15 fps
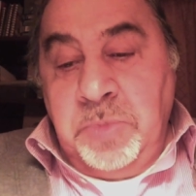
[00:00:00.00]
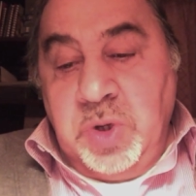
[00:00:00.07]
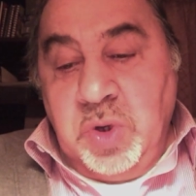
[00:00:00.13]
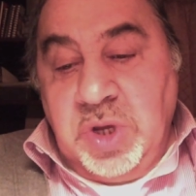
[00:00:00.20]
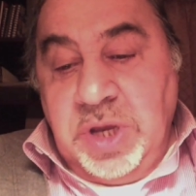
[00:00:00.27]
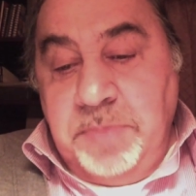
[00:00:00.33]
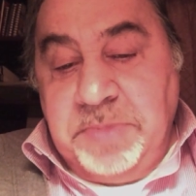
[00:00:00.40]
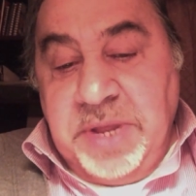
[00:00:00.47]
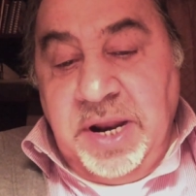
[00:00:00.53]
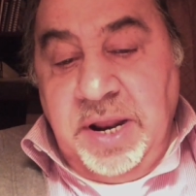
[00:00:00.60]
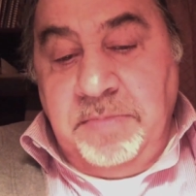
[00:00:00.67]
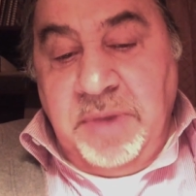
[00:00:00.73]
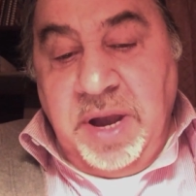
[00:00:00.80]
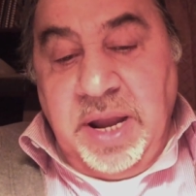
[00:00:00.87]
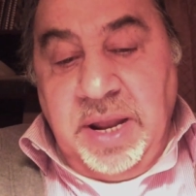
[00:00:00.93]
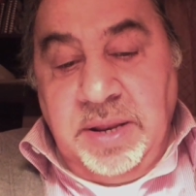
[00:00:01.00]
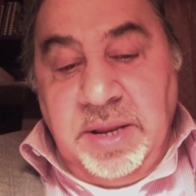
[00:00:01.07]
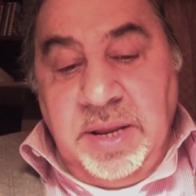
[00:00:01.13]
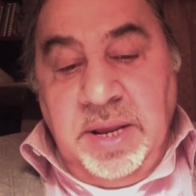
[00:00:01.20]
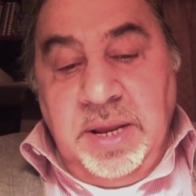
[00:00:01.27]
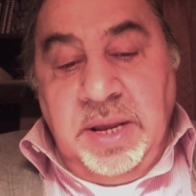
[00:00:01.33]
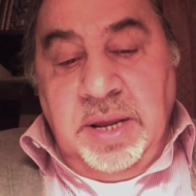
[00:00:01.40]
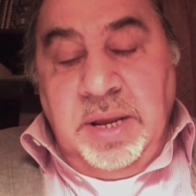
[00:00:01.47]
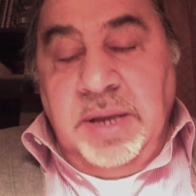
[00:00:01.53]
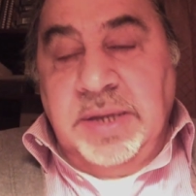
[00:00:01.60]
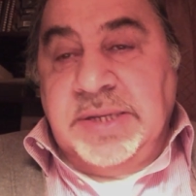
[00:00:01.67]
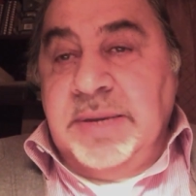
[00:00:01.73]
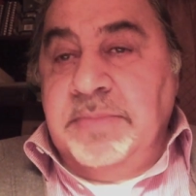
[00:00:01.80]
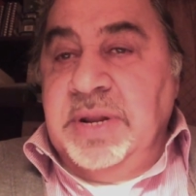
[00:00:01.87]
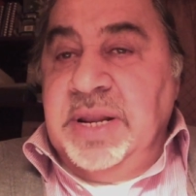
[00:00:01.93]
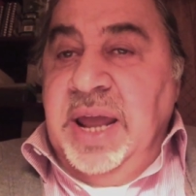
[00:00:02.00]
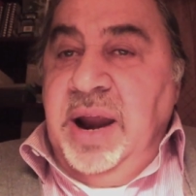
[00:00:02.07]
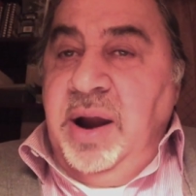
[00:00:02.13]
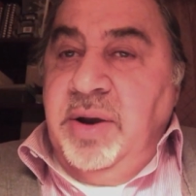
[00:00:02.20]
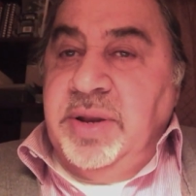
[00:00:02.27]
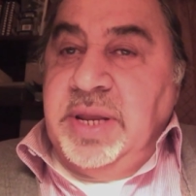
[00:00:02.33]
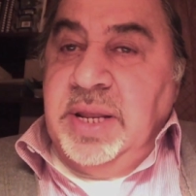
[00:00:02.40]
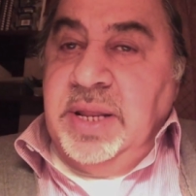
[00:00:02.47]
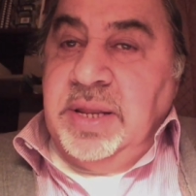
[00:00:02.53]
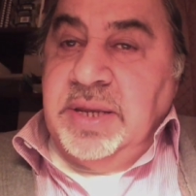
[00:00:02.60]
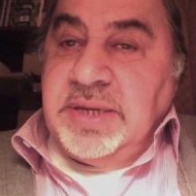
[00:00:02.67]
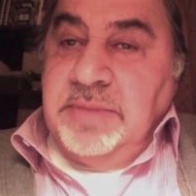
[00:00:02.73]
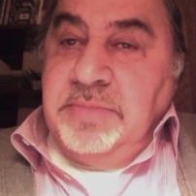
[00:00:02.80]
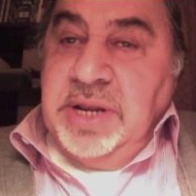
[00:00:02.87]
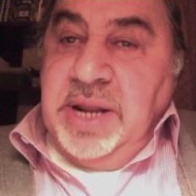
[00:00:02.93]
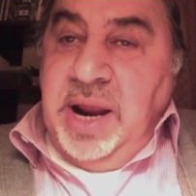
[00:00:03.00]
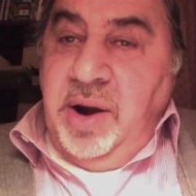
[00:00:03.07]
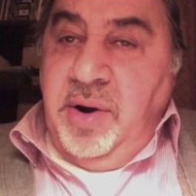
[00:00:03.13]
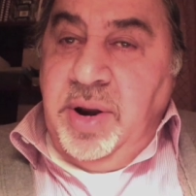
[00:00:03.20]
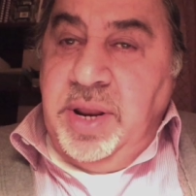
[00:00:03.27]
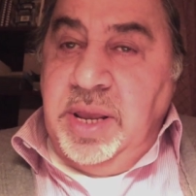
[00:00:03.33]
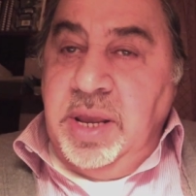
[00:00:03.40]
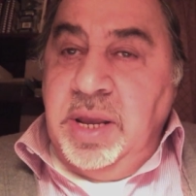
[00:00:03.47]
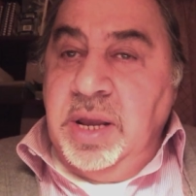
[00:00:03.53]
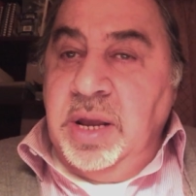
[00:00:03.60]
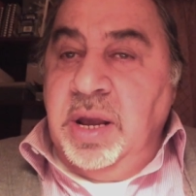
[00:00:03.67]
So keep that in mind. Similarity and dissimilarity